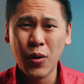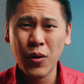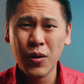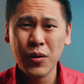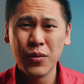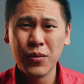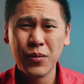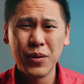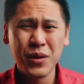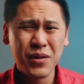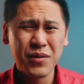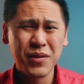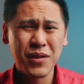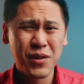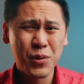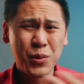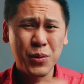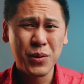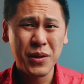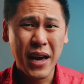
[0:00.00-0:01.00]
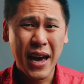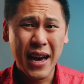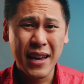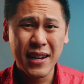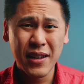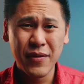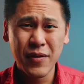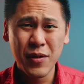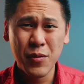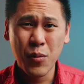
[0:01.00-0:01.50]
Or will Google
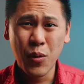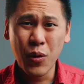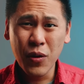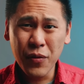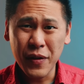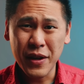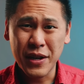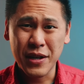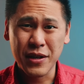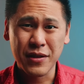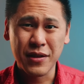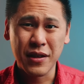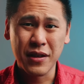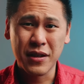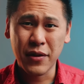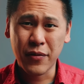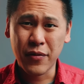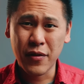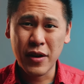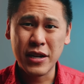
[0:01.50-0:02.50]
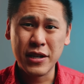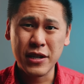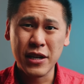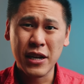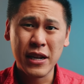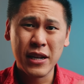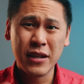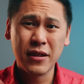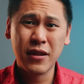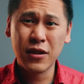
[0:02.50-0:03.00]
add even more features to
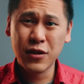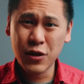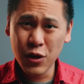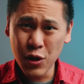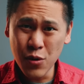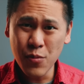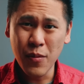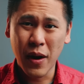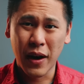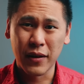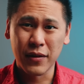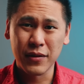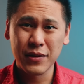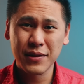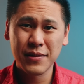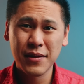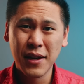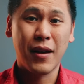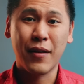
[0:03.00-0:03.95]
differentiate the two models?